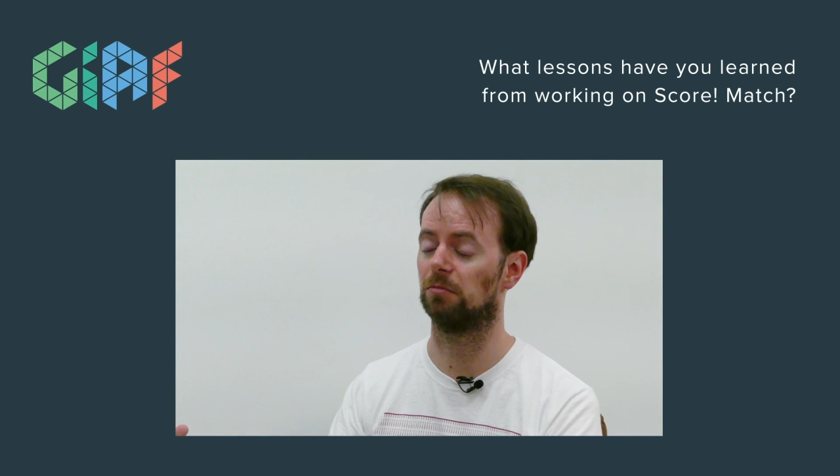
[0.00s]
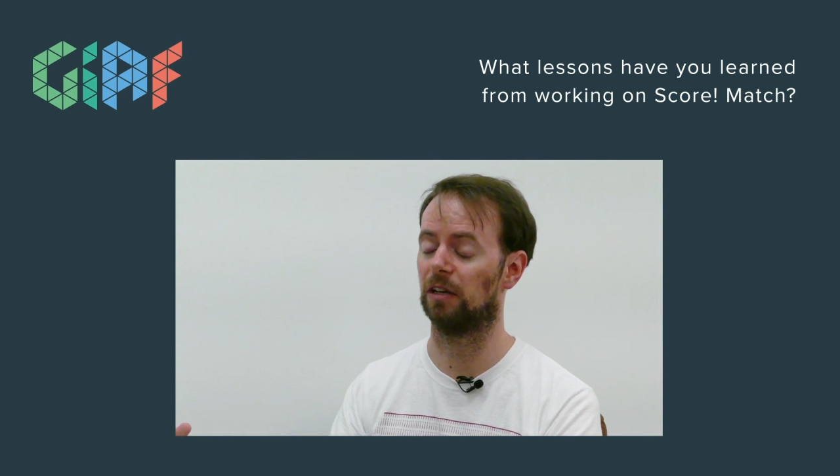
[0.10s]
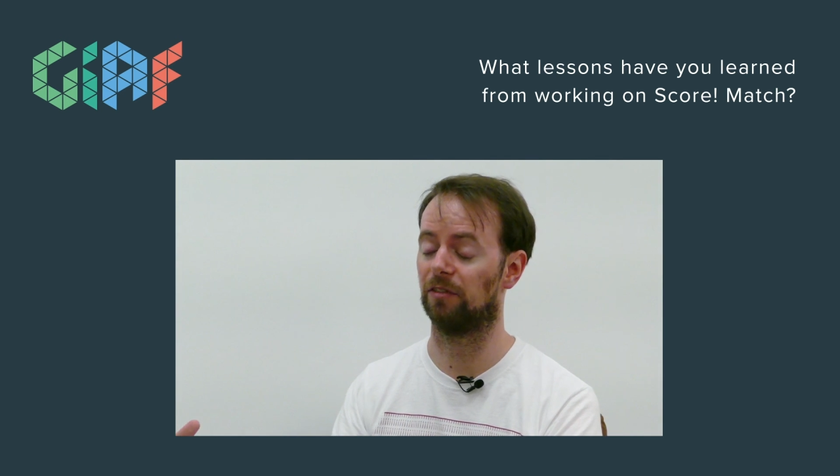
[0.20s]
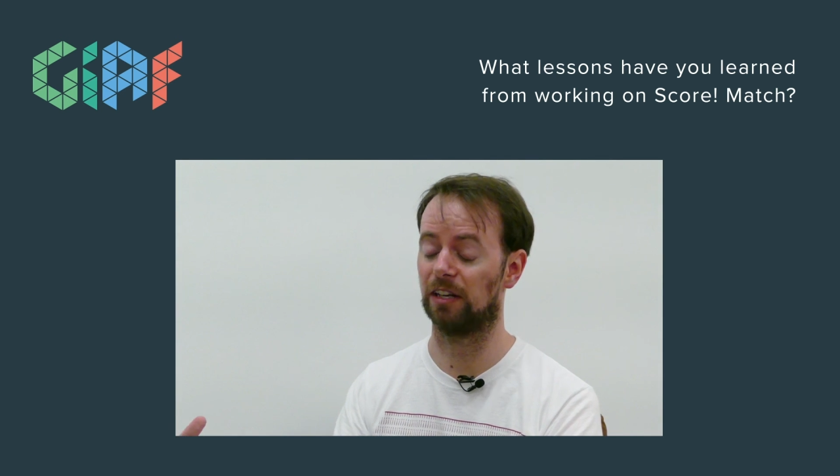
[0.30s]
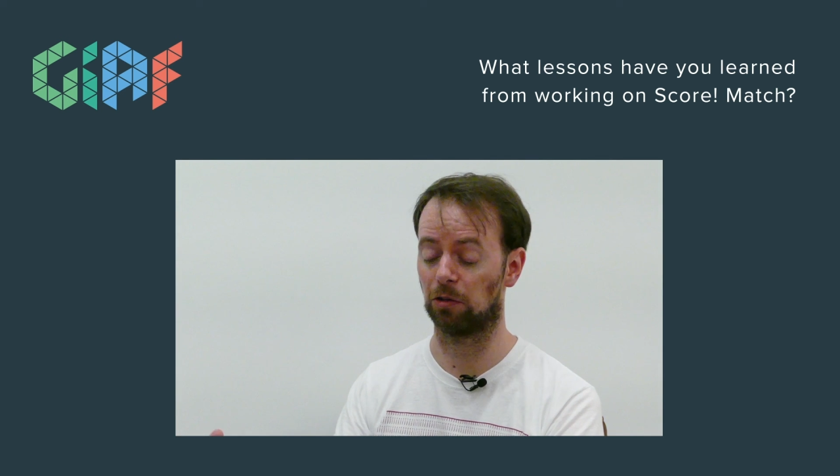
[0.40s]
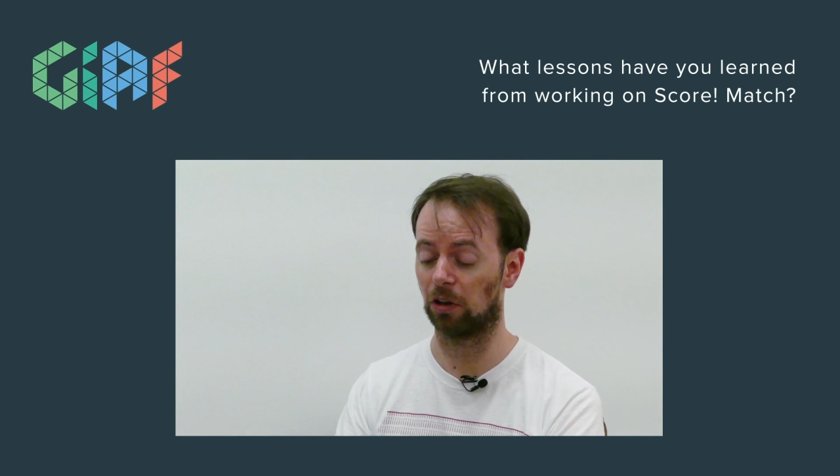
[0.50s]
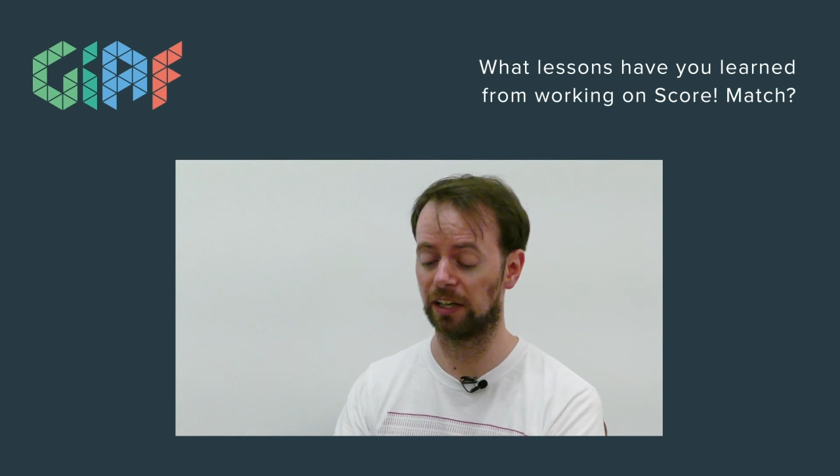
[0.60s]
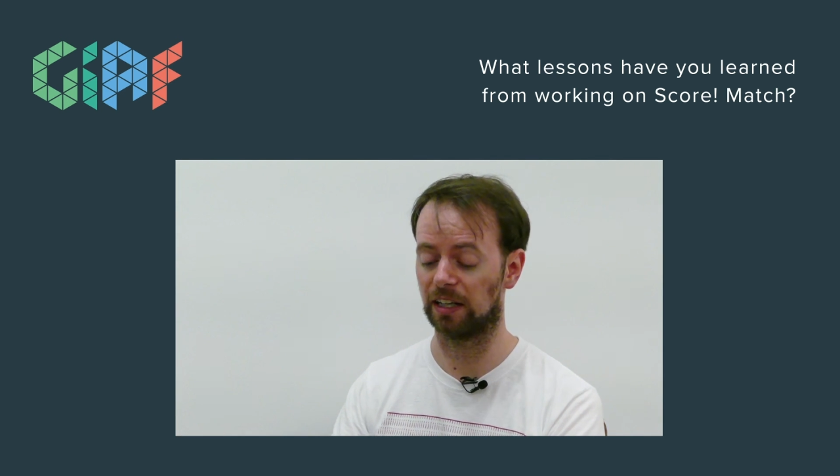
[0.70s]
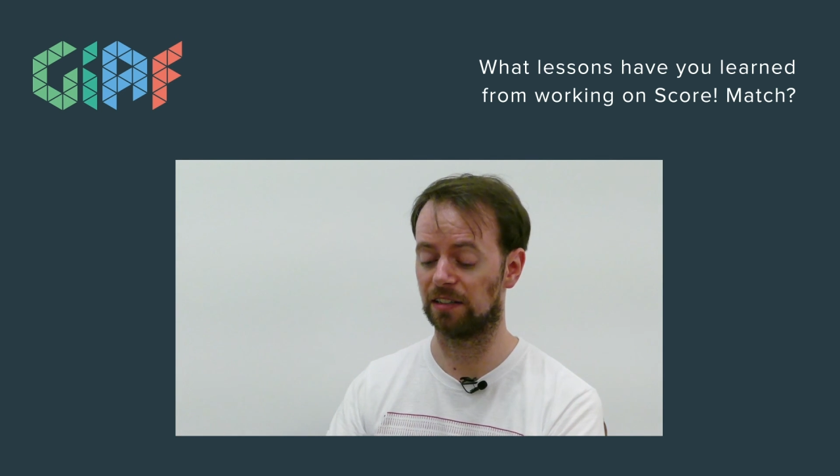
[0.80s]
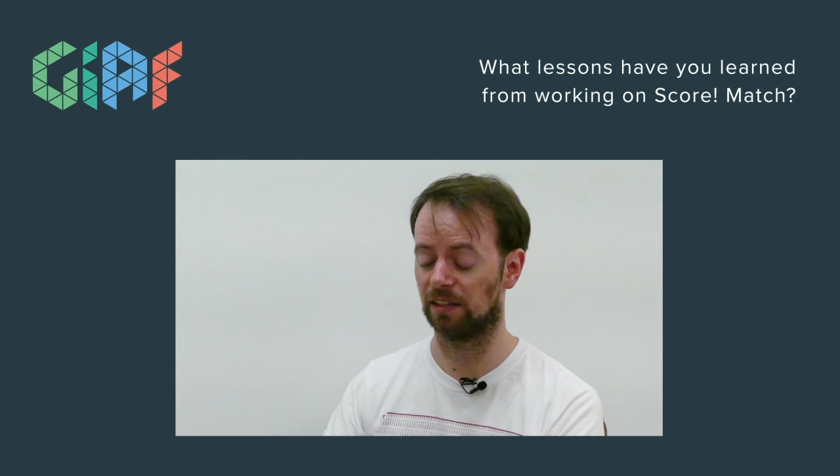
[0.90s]
if they don't
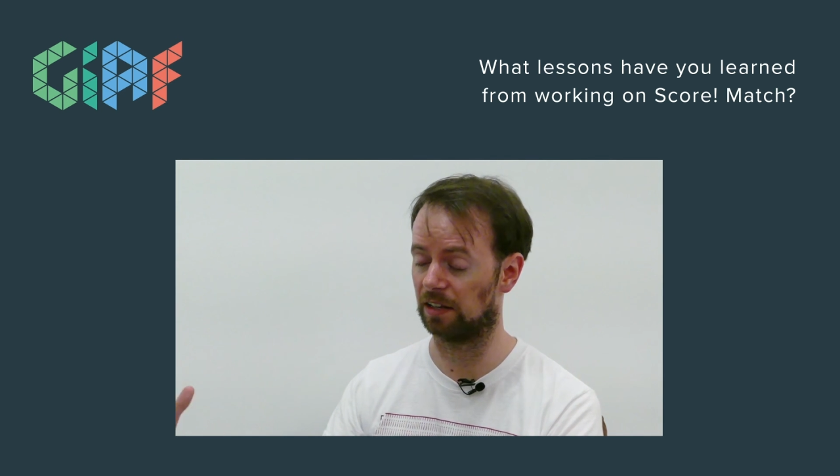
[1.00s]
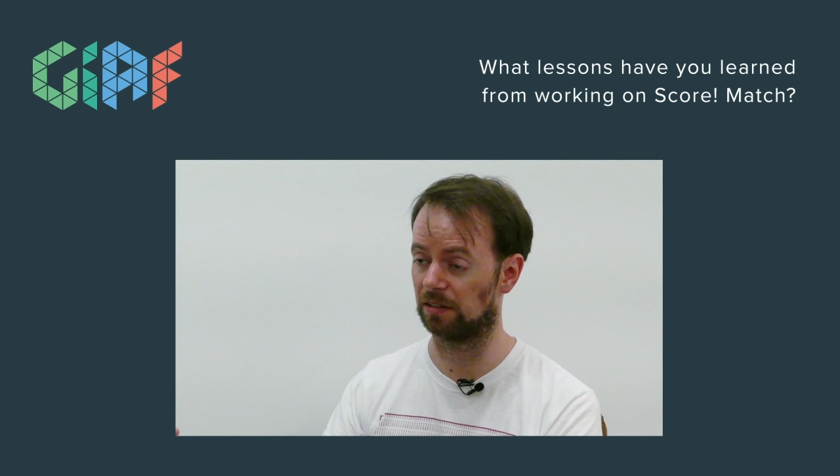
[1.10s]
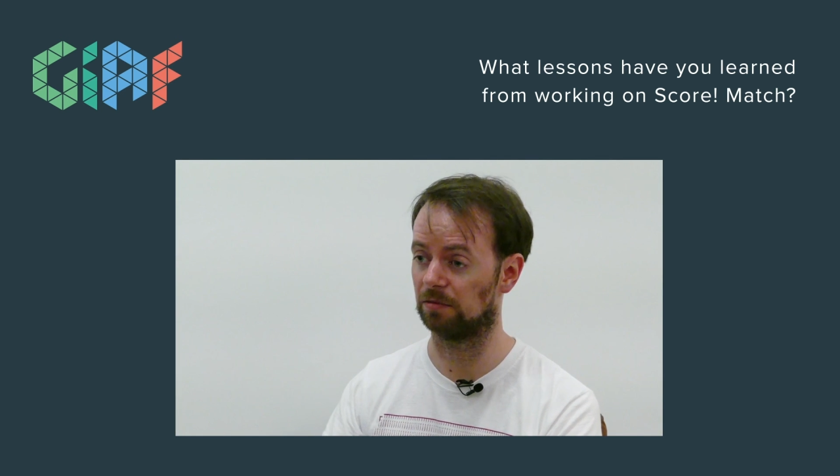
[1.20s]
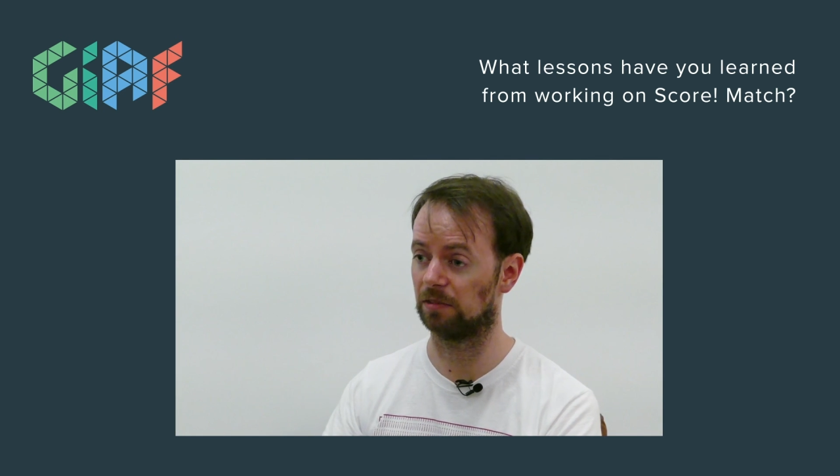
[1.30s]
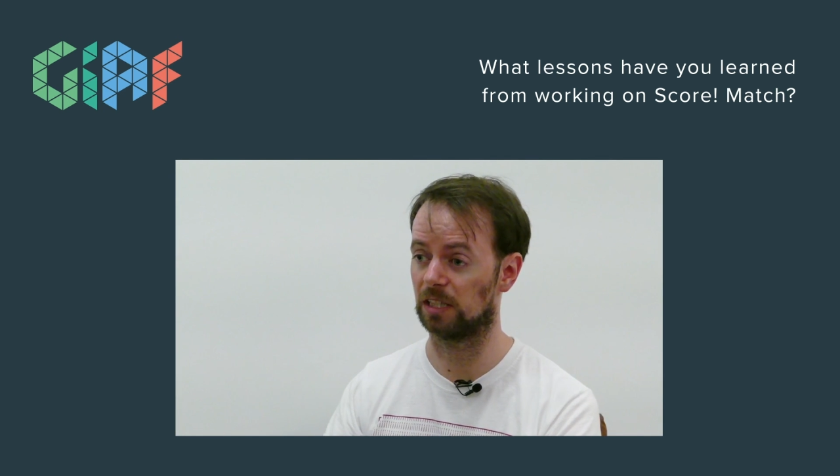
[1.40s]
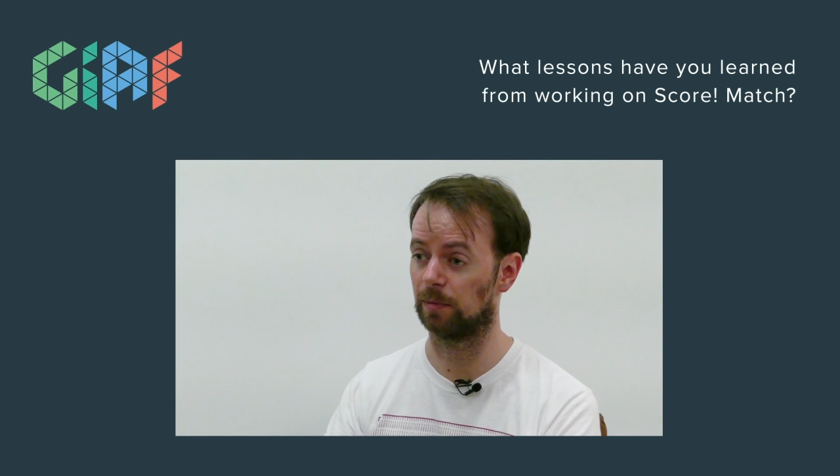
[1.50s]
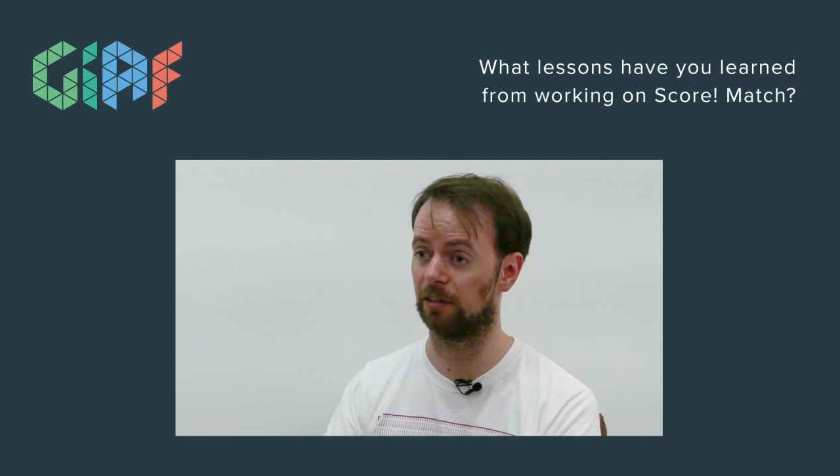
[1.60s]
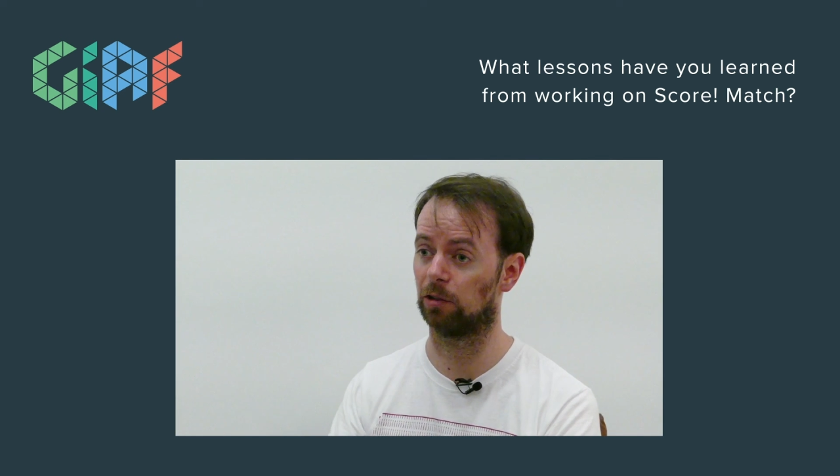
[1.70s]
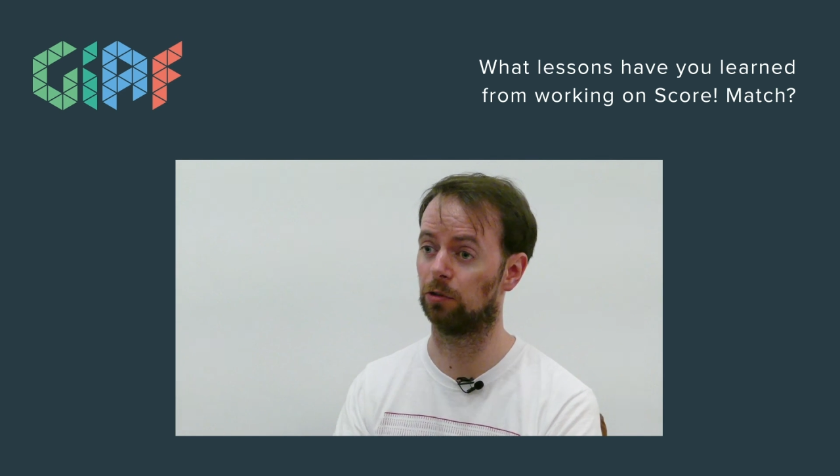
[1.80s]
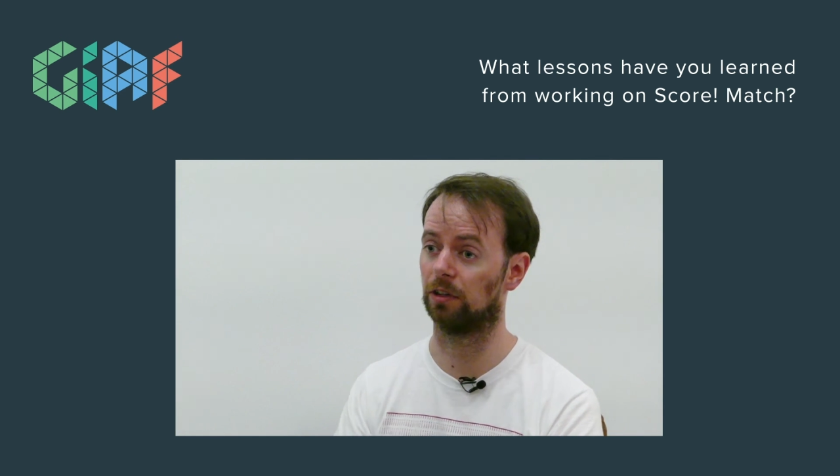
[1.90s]
like it, to then
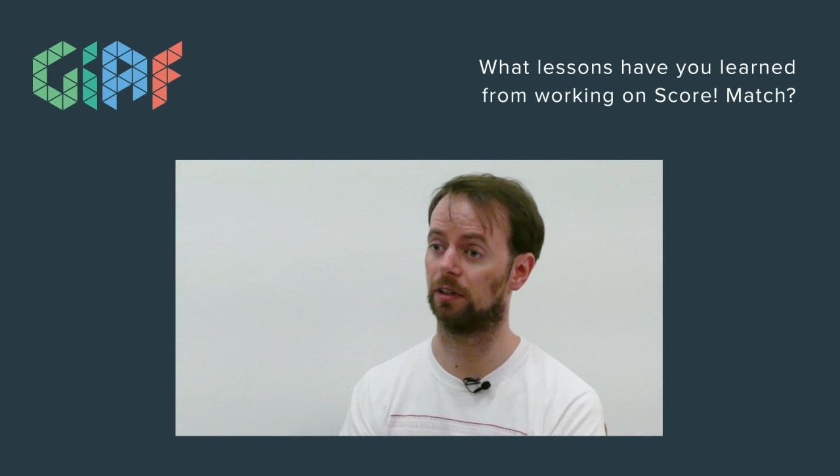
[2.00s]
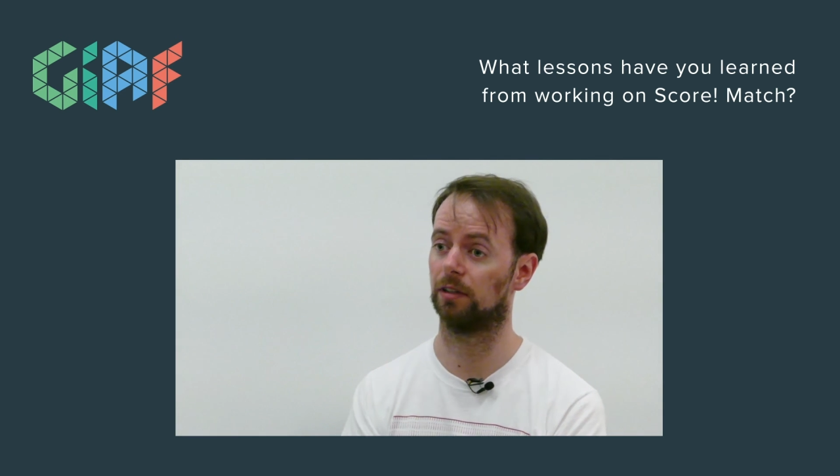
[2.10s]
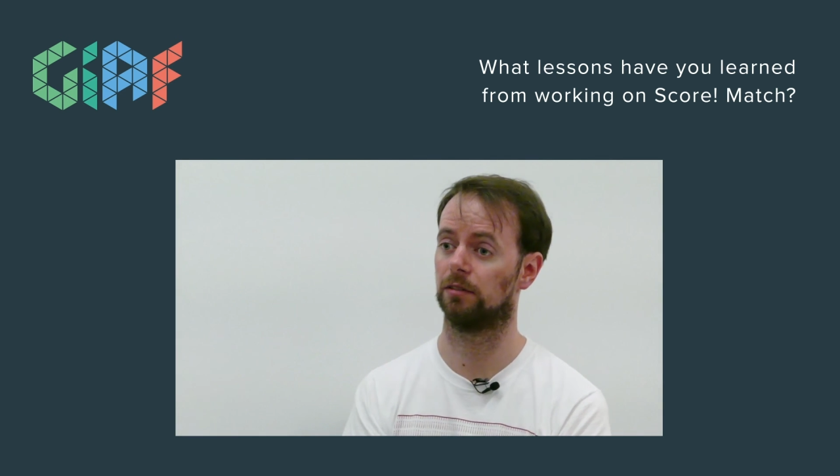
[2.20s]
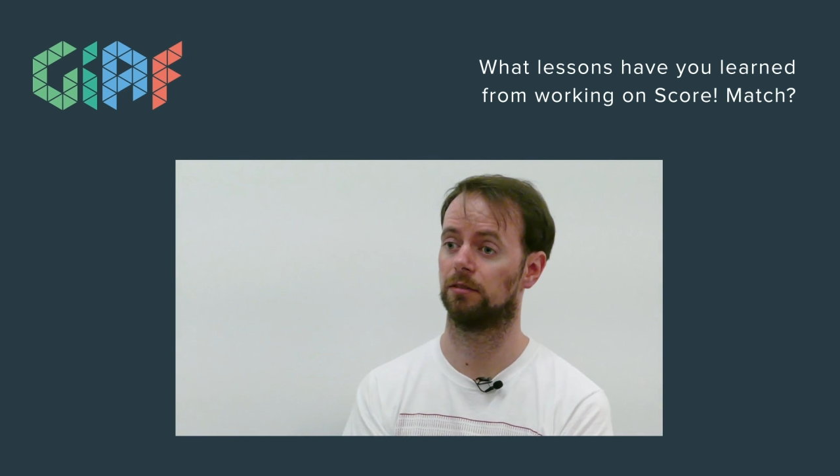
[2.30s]
disappear accordingly.